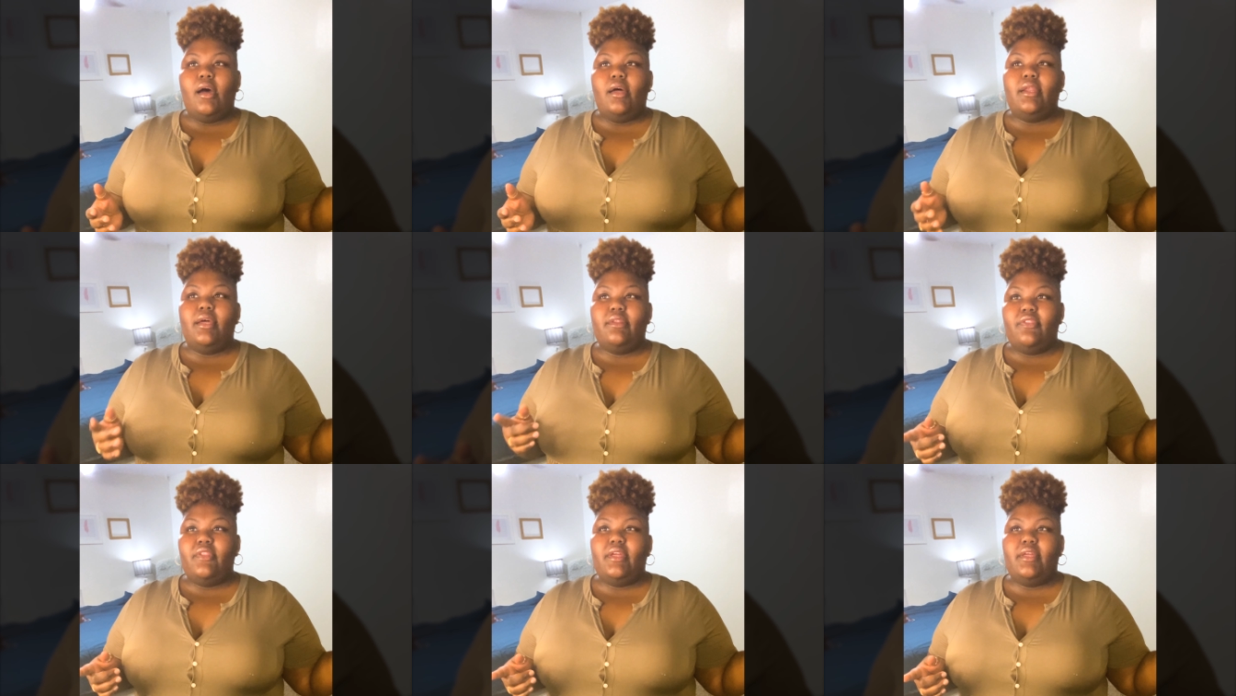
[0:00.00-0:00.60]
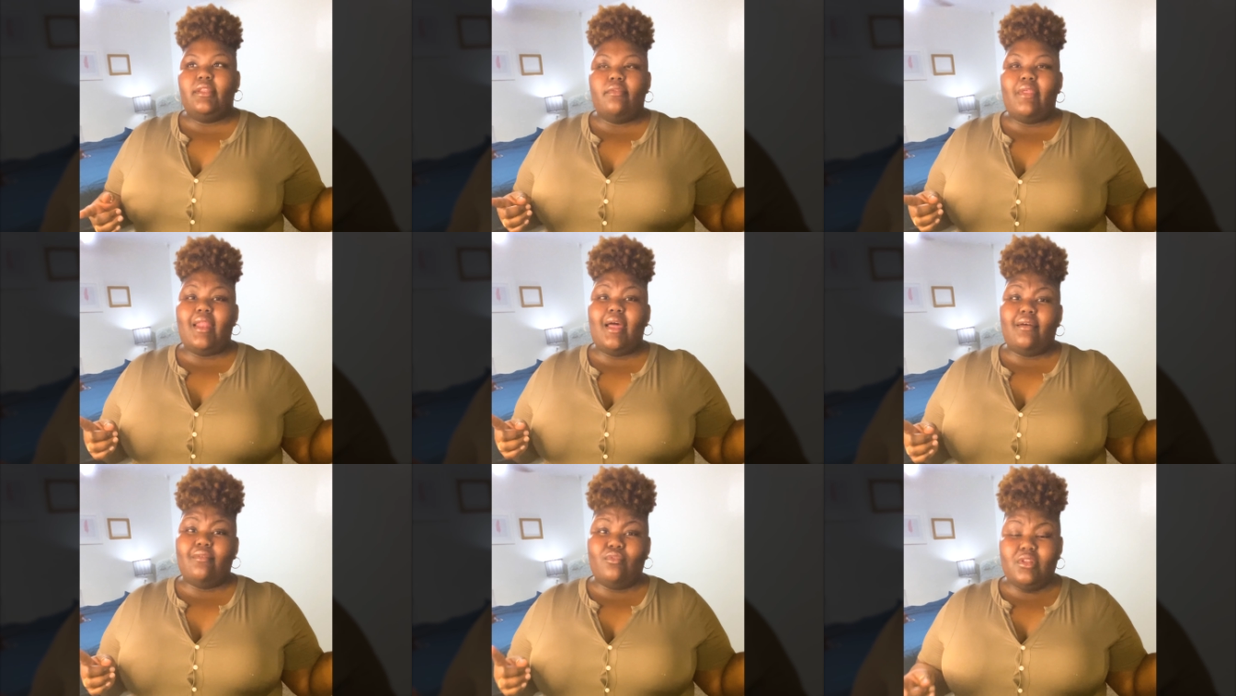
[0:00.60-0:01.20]
Another thing that
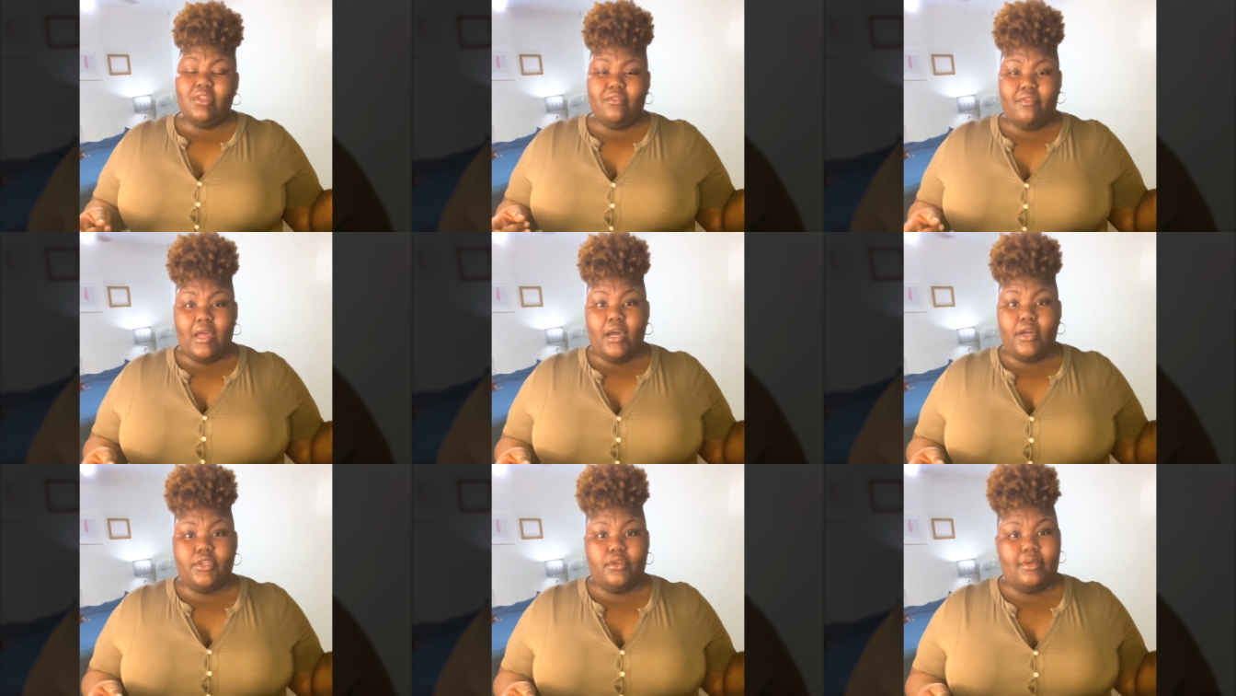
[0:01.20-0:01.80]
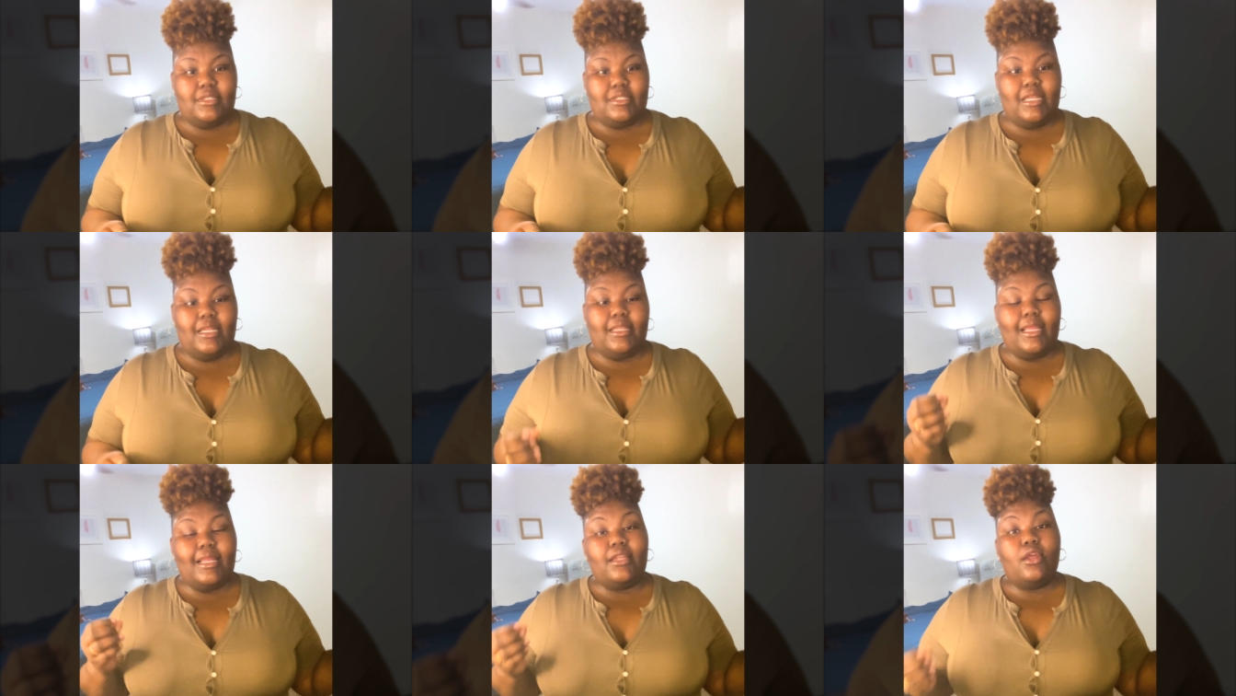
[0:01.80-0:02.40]
I really value is
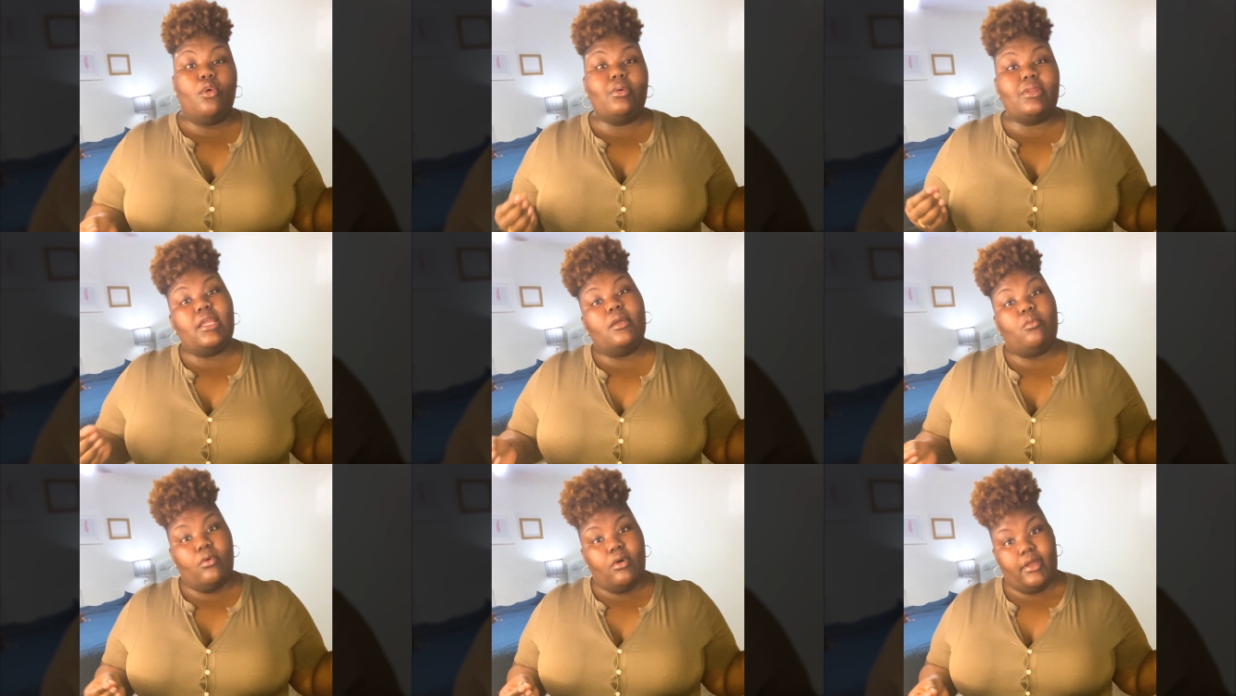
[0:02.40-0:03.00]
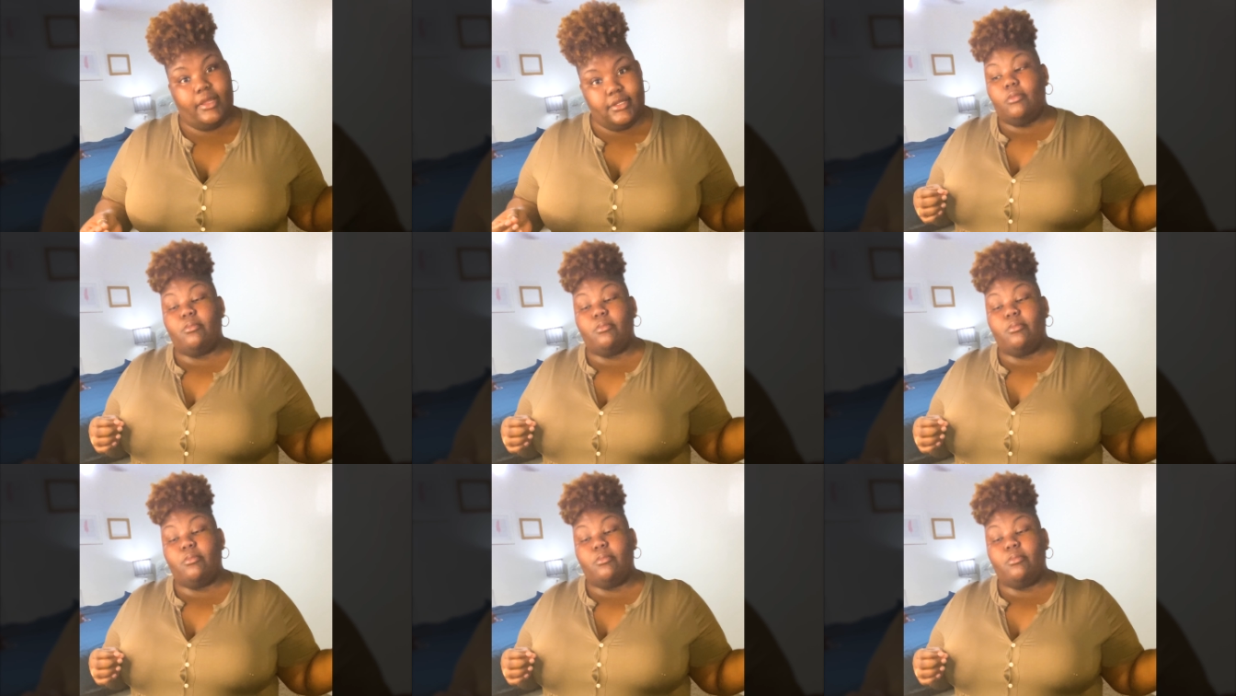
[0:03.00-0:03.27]
that they know what they want.